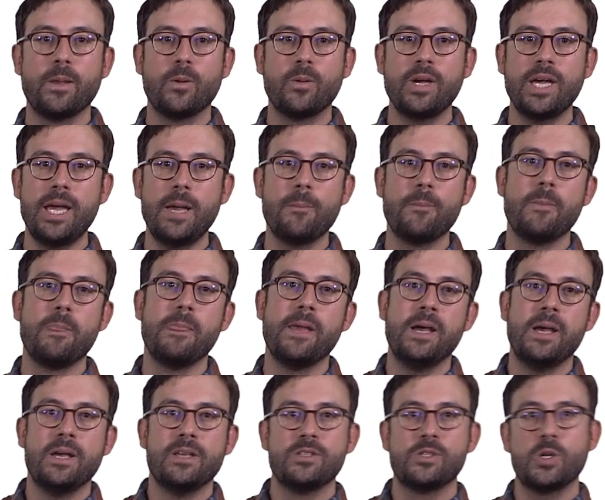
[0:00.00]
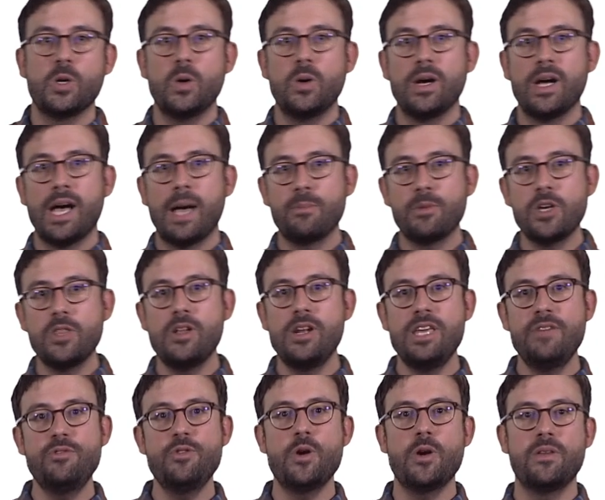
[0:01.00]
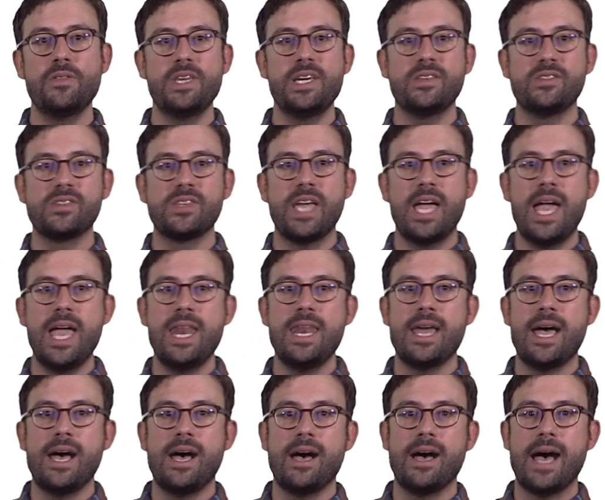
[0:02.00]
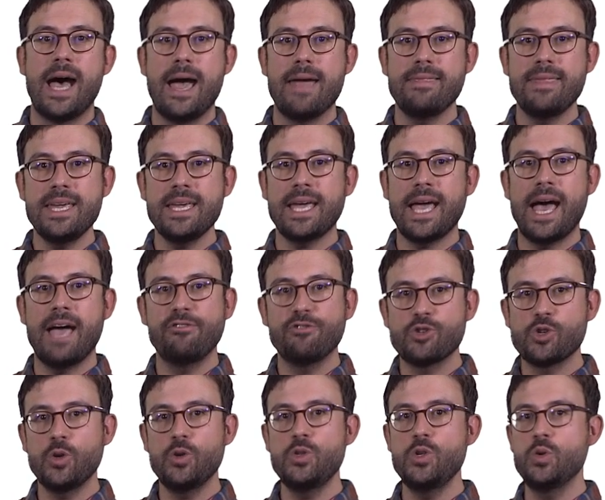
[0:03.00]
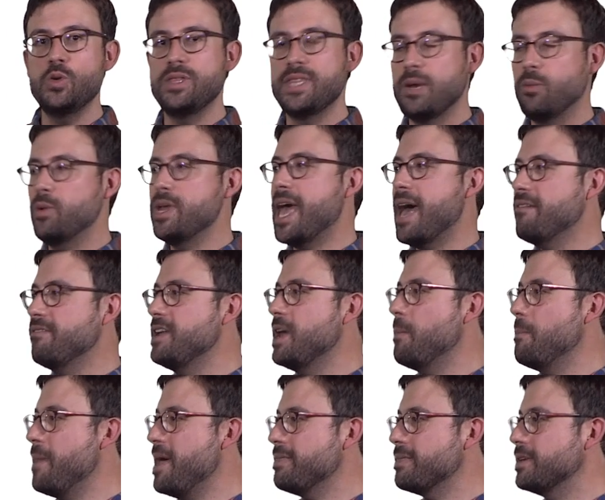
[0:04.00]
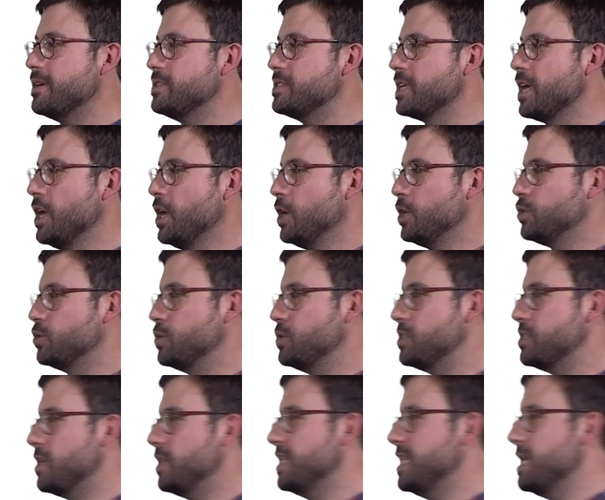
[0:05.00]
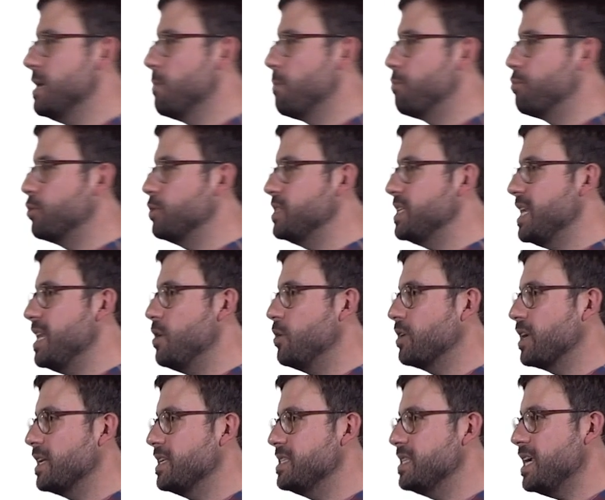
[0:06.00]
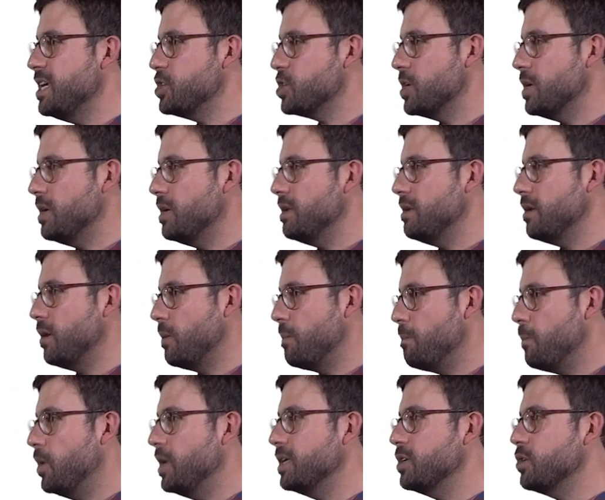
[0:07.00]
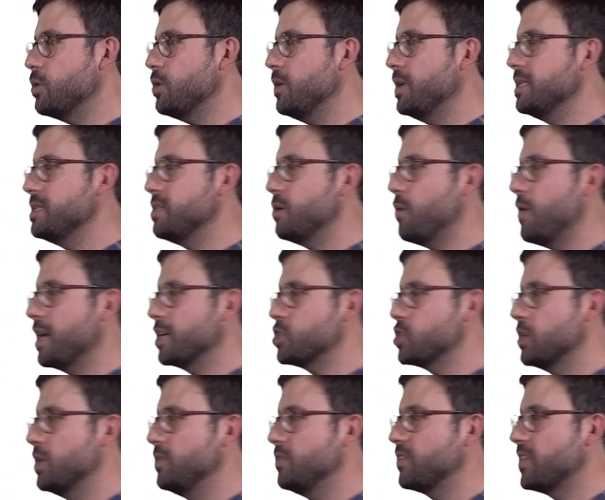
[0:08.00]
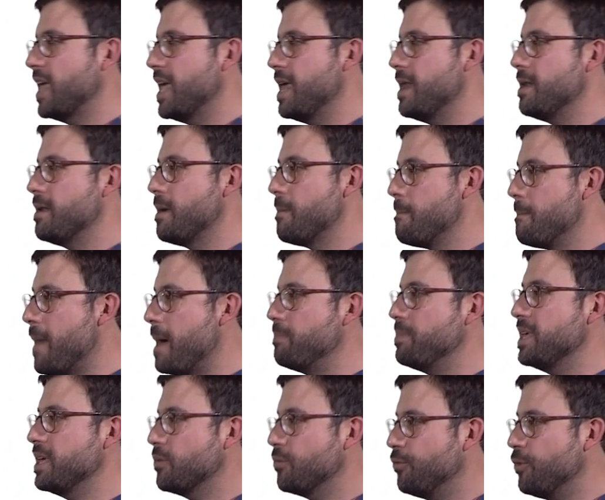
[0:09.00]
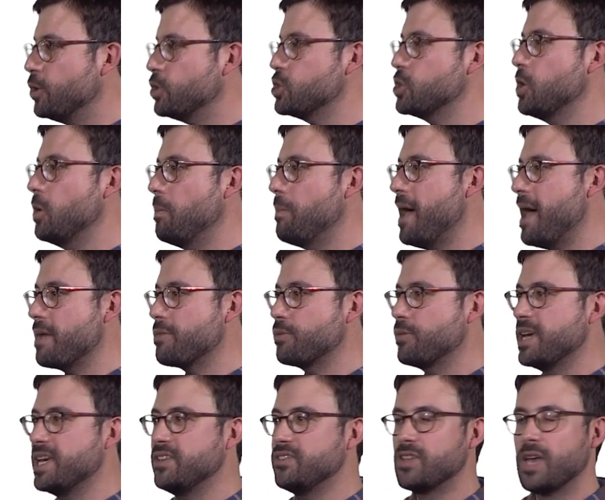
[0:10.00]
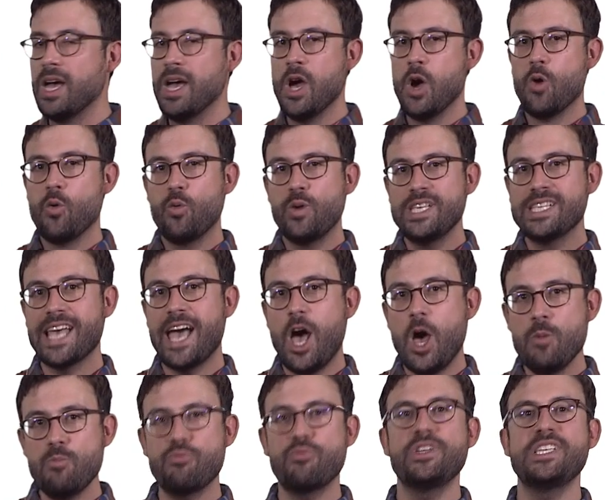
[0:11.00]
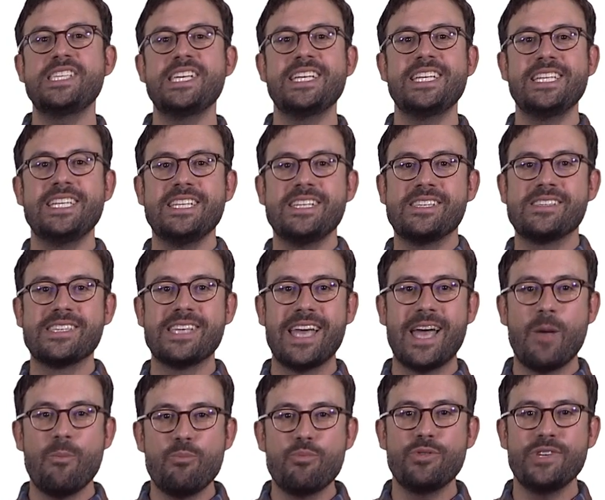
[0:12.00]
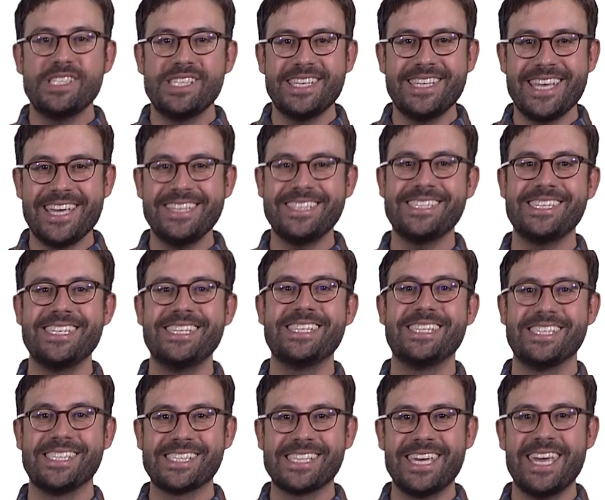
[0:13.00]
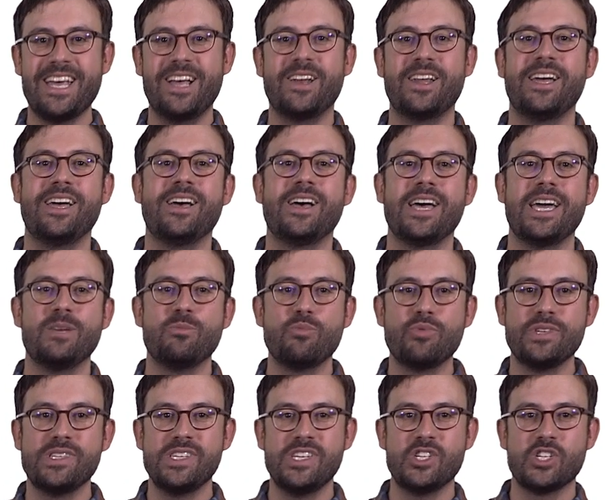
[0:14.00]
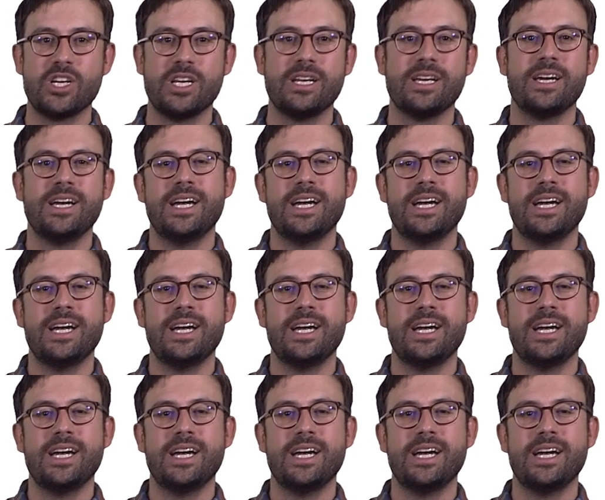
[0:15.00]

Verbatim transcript: Okay. So I'm going to leave you on this. And uh, I think I've shown you that we have now methods to study protein localization, or molecular interactions, and mapping functional pathways with unprecedented, unprecedented scale uh, and precision.